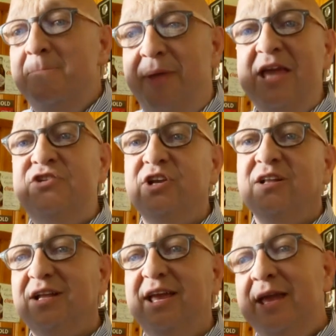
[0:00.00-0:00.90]

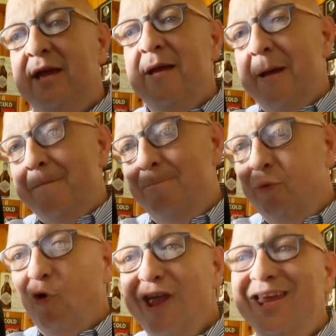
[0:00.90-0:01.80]
basically
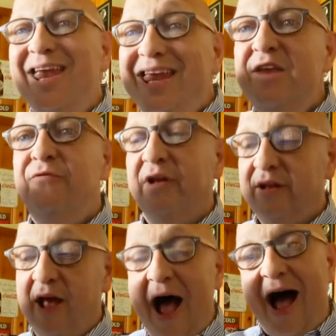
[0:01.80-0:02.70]
break
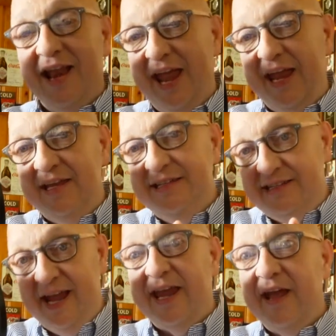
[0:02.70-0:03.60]
even on a
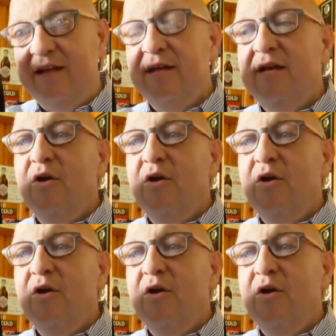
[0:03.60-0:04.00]
ticket